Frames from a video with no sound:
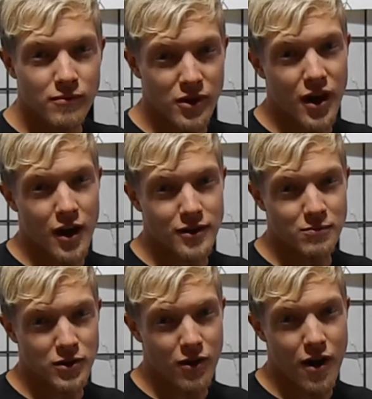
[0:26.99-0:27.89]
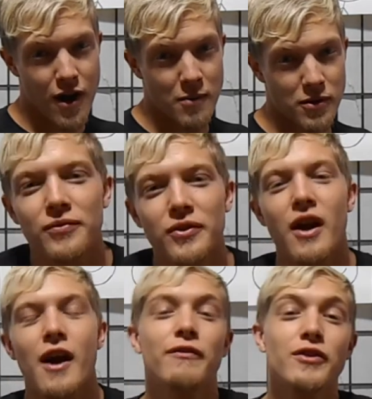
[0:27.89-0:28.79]
you gotta subscribe.
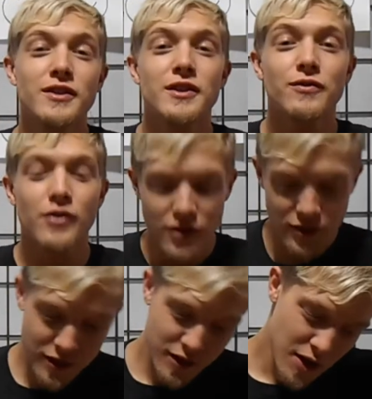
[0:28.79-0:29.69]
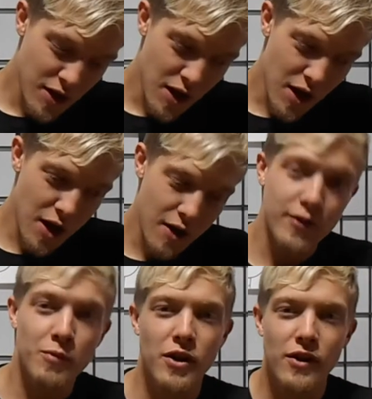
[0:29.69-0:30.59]
Alright, first things first, uh,
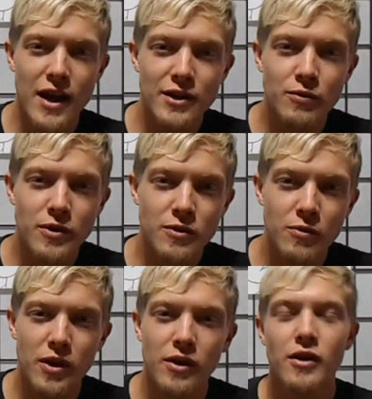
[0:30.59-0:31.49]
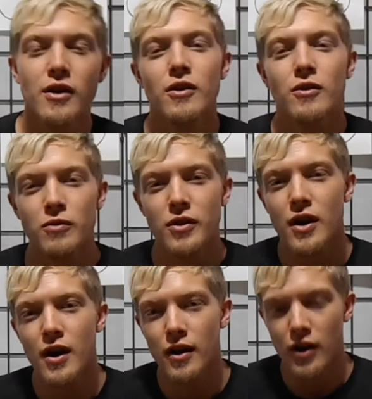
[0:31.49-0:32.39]
from our last week's winner, we
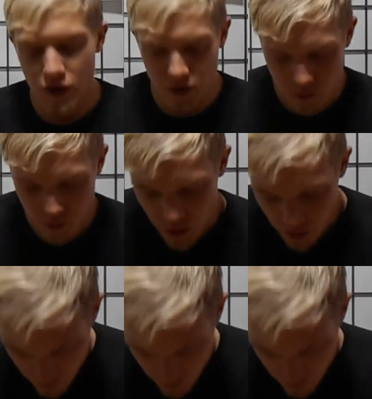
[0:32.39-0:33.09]
got uh, what